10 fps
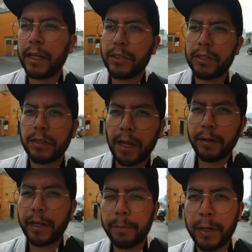it's just
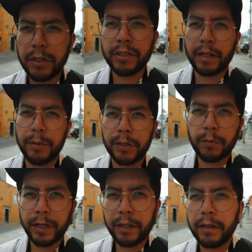I take pictures in
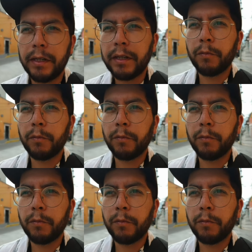between